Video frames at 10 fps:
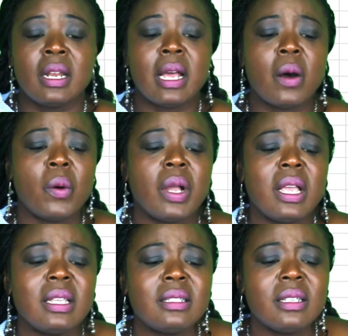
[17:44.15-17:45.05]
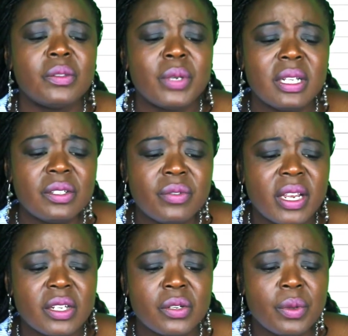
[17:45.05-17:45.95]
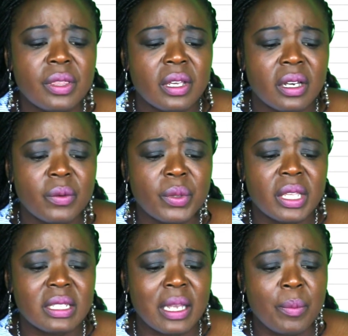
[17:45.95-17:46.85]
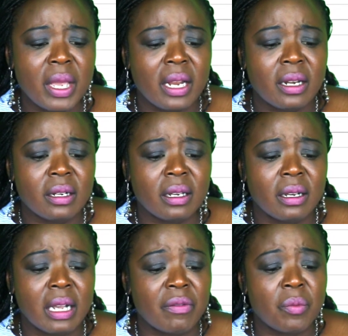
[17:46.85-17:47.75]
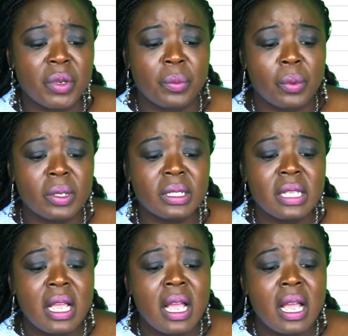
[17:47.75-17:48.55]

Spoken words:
Now, it is really strange with the Zambian government bonds.